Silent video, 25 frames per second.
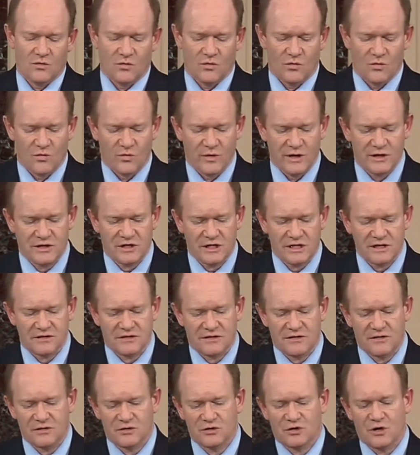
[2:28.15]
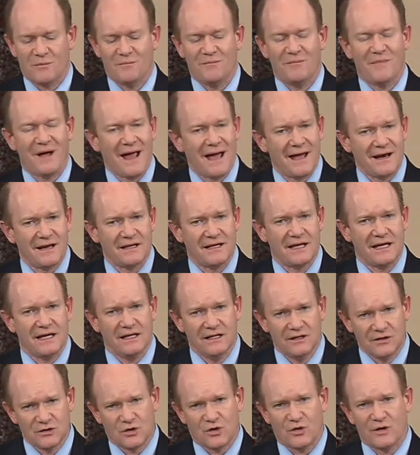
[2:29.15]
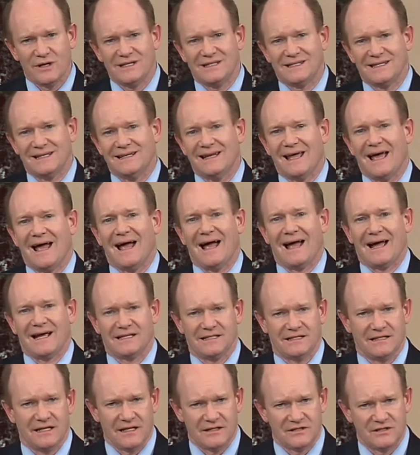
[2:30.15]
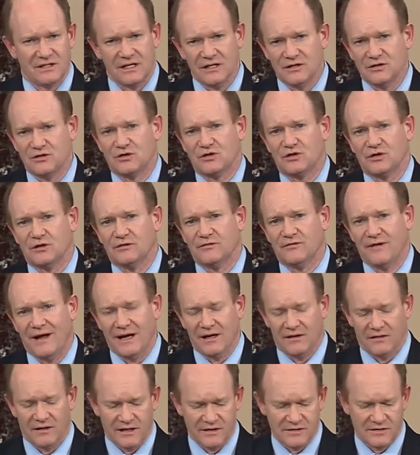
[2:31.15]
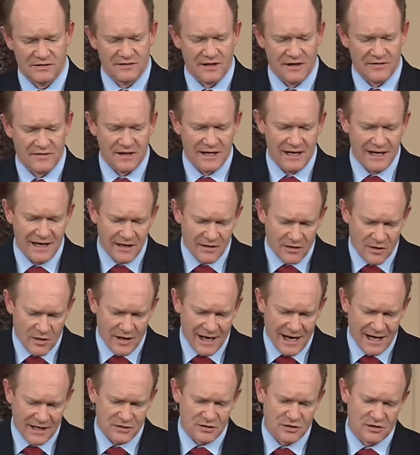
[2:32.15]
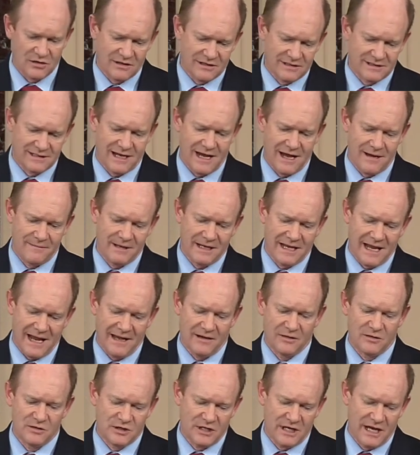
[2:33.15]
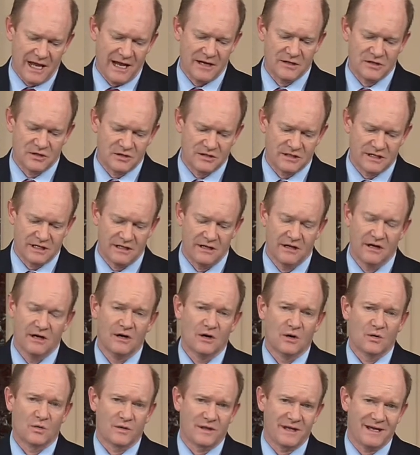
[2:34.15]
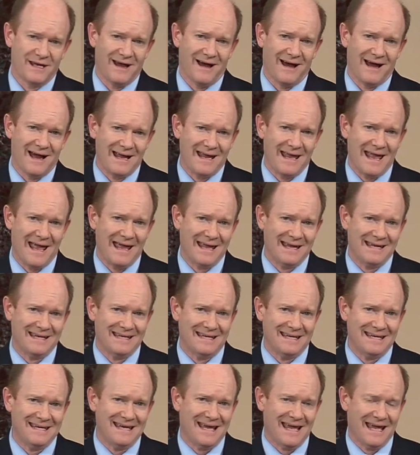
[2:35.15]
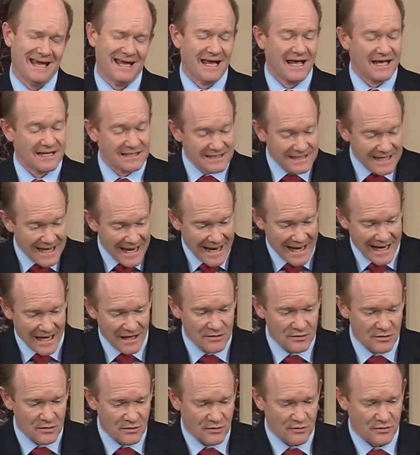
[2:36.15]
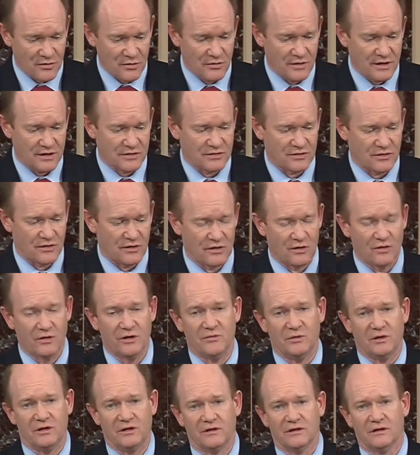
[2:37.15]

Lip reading: which is the dramatic increase in access, in surveillance, that the International Atomic Energy Agency, or the IAEA, has gained through this agreement.